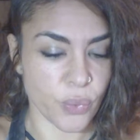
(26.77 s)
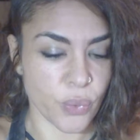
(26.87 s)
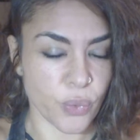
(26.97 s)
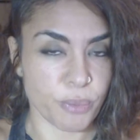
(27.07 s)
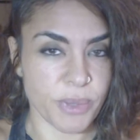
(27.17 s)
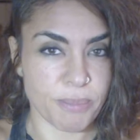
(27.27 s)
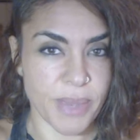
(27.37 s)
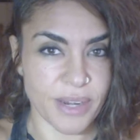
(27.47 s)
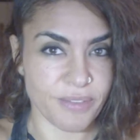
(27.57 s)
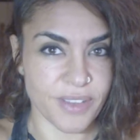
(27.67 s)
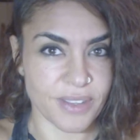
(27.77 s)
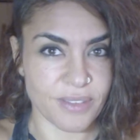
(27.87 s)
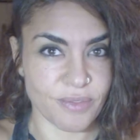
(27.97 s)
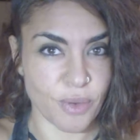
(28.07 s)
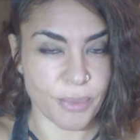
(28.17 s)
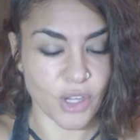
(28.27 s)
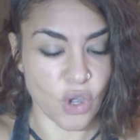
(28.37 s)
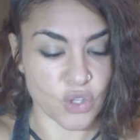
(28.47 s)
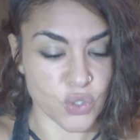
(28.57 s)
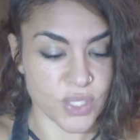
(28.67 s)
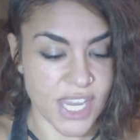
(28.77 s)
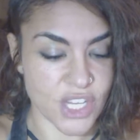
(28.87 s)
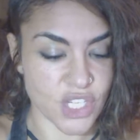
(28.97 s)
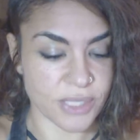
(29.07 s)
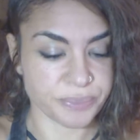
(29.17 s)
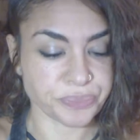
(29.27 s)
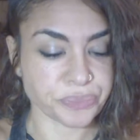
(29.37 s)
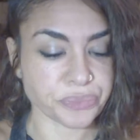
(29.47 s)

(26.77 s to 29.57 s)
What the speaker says: who would be benefit from a consultation.